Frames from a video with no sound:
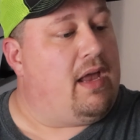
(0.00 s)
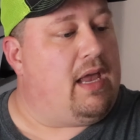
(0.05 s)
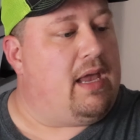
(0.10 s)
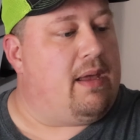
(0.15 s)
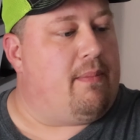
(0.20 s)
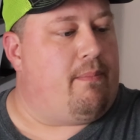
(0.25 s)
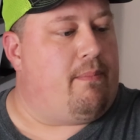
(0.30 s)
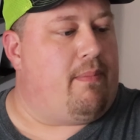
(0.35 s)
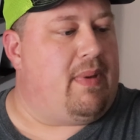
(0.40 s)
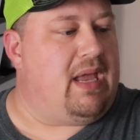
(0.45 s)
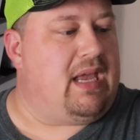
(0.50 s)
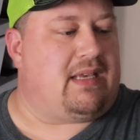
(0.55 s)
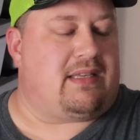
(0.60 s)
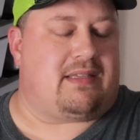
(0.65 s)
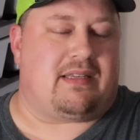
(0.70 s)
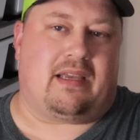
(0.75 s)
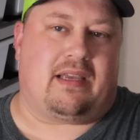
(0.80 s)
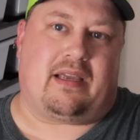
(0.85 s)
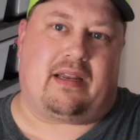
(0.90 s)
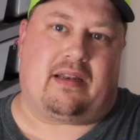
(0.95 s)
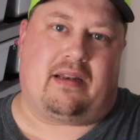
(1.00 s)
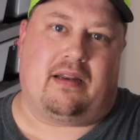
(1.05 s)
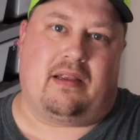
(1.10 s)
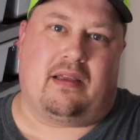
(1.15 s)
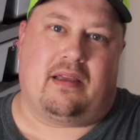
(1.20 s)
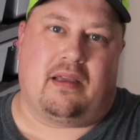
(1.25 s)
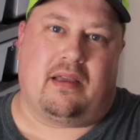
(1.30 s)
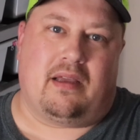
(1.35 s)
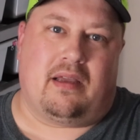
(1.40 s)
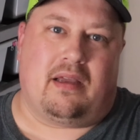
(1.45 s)
it makes it
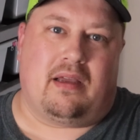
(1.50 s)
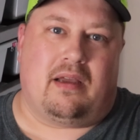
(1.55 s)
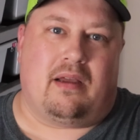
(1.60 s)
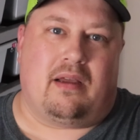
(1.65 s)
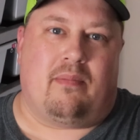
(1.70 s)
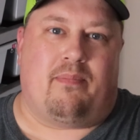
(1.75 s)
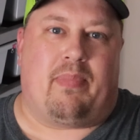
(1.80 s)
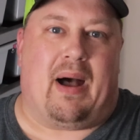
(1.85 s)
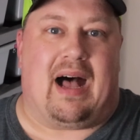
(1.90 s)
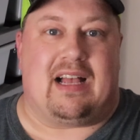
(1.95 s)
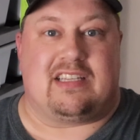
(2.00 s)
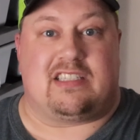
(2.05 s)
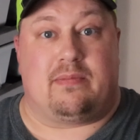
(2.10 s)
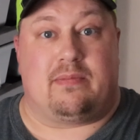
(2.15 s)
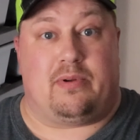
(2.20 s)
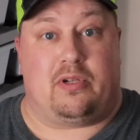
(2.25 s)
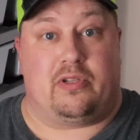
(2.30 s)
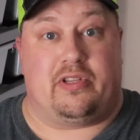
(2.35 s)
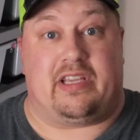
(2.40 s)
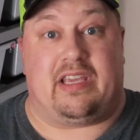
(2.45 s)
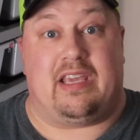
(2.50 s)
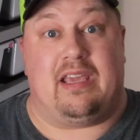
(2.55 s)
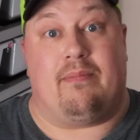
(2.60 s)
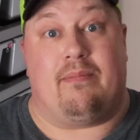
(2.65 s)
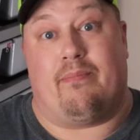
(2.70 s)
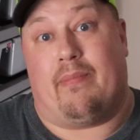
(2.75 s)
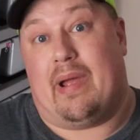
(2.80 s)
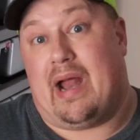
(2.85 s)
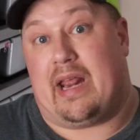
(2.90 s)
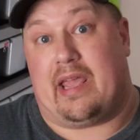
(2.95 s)
possible to keep
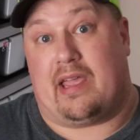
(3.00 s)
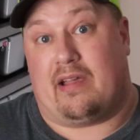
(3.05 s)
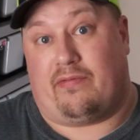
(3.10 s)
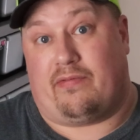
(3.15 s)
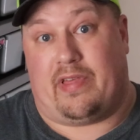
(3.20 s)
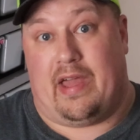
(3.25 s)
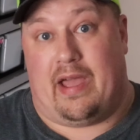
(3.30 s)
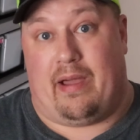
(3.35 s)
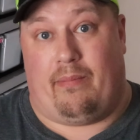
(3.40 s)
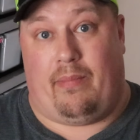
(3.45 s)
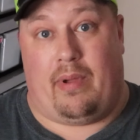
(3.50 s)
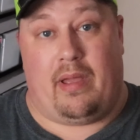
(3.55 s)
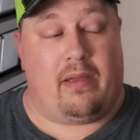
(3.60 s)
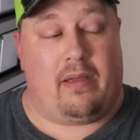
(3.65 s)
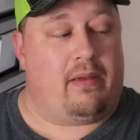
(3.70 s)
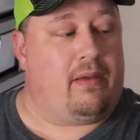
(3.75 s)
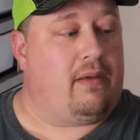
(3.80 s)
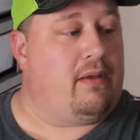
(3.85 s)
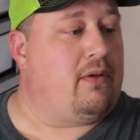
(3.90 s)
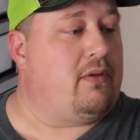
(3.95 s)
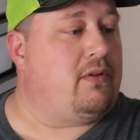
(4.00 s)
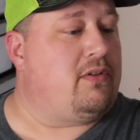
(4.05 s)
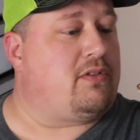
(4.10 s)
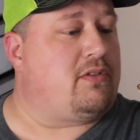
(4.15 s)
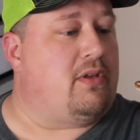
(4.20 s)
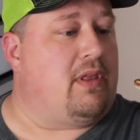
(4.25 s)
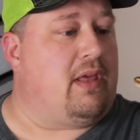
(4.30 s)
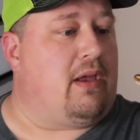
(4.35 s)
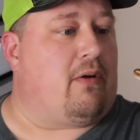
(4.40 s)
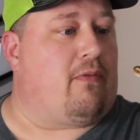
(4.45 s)
many of them.
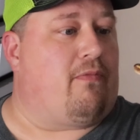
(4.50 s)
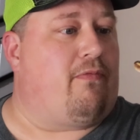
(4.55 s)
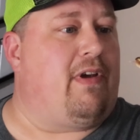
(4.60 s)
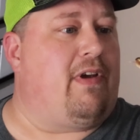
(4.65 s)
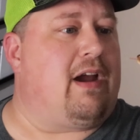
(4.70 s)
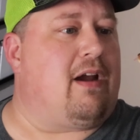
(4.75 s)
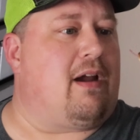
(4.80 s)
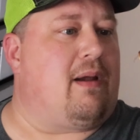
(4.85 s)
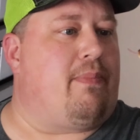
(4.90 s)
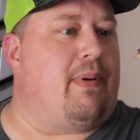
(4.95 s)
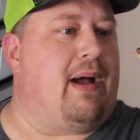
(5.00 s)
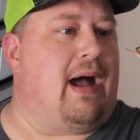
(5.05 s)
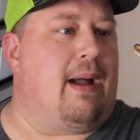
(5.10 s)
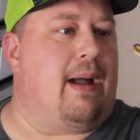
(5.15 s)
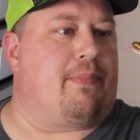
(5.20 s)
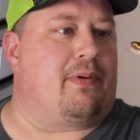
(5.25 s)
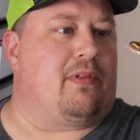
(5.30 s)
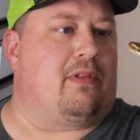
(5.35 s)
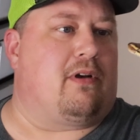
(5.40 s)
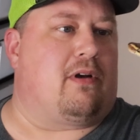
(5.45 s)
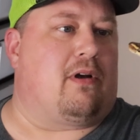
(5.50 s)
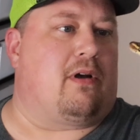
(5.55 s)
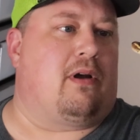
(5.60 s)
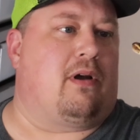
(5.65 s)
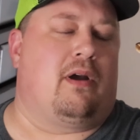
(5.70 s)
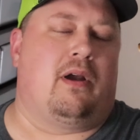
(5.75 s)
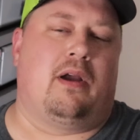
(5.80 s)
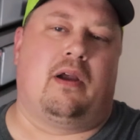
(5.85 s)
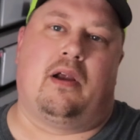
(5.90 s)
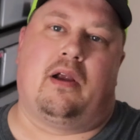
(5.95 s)
So they're very popular
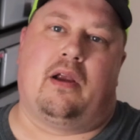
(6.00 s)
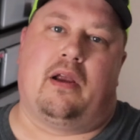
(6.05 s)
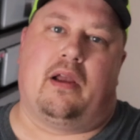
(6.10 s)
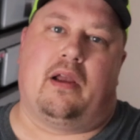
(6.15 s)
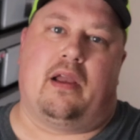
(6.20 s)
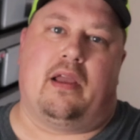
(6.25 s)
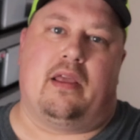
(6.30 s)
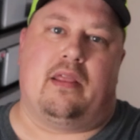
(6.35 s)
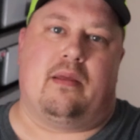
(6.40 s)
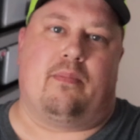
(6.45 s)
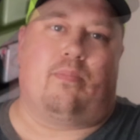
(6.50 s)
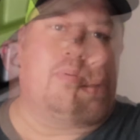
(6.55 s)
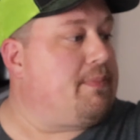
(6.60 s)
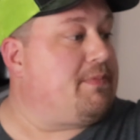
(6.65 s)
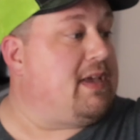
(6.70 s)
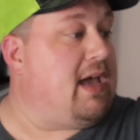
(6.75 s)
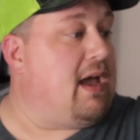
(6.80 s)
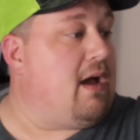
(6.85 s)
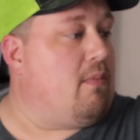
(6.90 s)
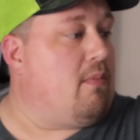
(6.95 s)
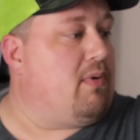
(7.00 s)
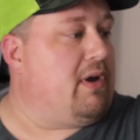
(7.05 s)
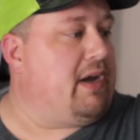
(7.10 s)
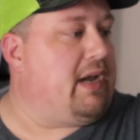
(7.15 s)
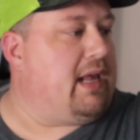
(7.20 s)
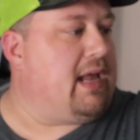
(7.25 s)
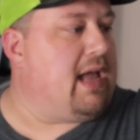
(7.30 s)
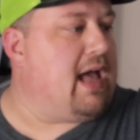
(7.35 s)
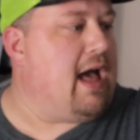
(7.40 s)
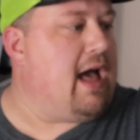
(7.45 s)
in the reptile
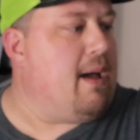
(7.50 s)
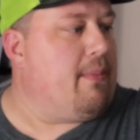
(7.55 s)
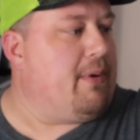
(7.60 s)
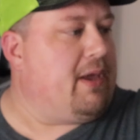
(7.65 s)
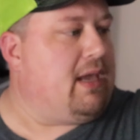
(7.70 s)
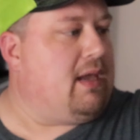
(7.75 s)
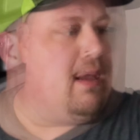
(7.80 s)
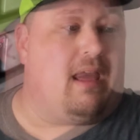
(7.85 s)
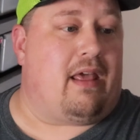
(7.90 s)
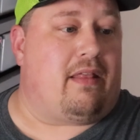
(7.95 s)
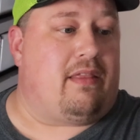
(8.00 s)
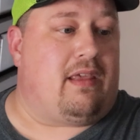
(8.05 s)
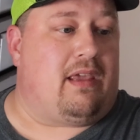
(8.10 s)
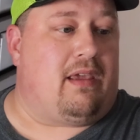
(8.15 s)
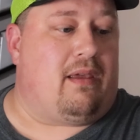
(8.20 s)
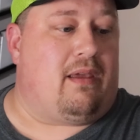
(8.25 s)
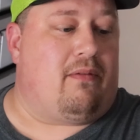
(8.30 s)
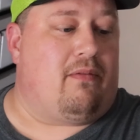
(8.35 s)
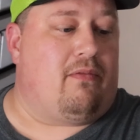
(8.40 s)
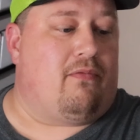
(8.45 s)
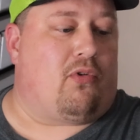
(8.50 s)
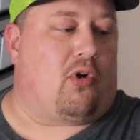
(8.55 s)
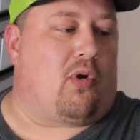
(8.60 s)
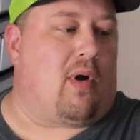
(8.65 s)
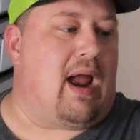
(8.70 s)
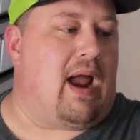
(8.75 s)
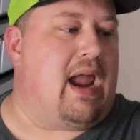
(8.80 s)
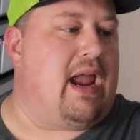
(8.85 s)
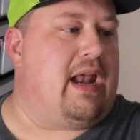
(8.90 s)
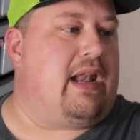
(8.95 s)
breeding hobby and the
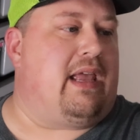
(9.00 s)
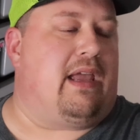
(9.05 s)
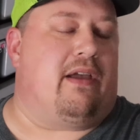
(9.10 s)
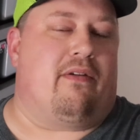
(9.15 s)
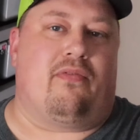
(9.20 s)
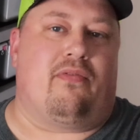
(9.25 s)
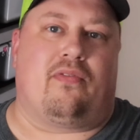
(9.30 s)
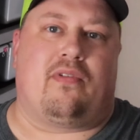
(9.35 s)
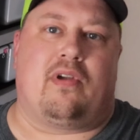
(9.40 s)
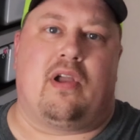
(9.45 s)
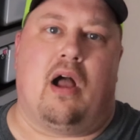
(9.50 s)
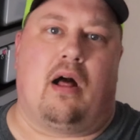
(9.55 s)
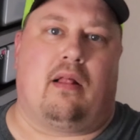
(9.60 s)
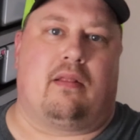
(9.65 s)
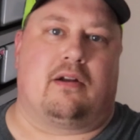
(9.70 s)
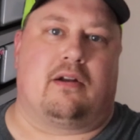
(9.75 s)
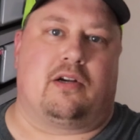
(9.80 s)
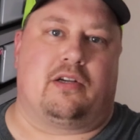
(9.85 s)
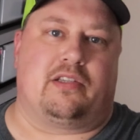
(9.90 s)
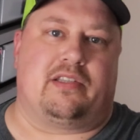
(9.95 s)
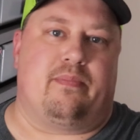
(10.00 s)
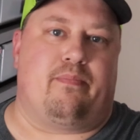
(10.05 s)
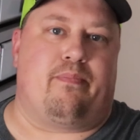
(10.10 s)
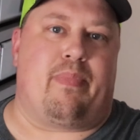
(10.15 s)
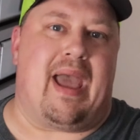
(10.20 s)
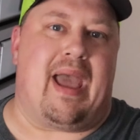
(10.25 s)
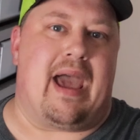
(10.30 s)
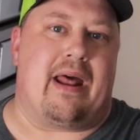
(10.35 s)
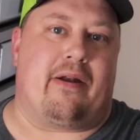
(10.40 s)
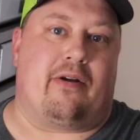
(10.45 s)
variety of colors and
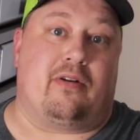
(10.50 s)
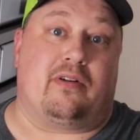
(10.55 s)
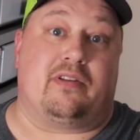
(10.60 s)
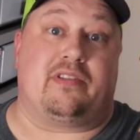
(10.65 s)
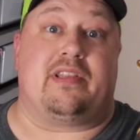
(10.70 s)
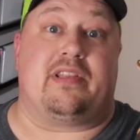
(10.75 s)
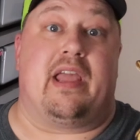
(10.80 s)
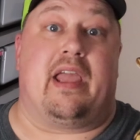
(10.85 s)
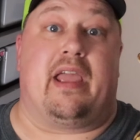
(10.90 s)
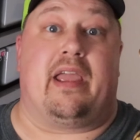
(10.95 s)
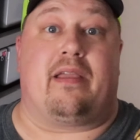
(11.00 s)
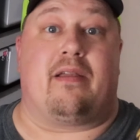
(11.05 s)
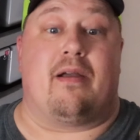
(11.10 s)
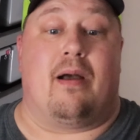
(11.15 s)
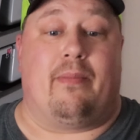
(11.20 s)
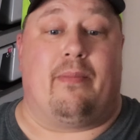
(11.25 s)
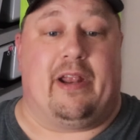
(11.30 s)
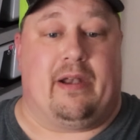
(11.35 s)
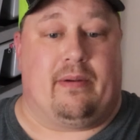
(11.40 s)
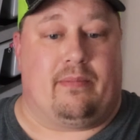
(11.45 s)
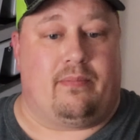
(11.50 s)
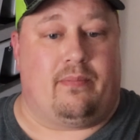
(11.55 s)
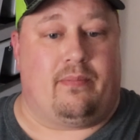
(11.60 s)
patterns they come in.